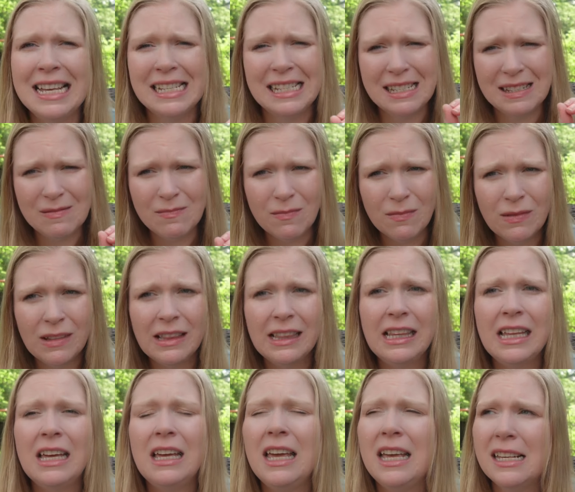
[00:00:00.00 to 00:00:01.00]
is
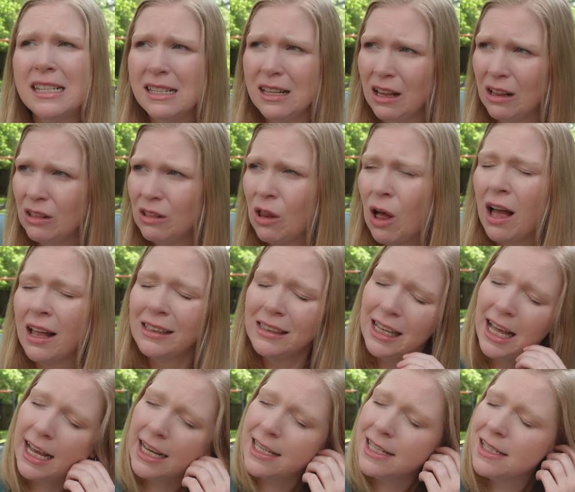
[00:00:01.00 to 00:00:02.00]
is a lot
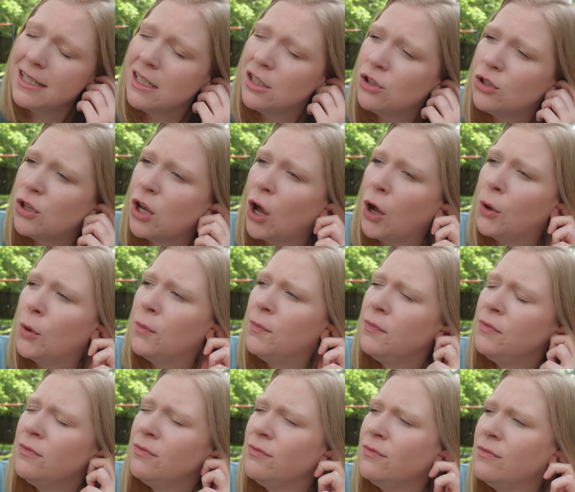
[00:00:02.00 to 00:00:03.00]
less. So
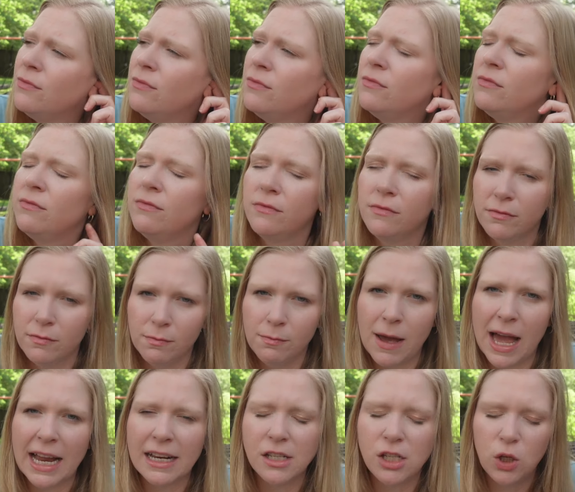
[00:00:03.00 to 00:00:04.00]

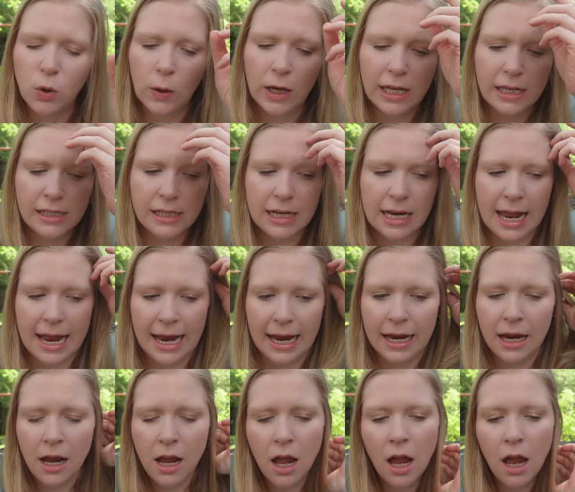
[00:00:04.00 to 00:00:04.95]
back to it today.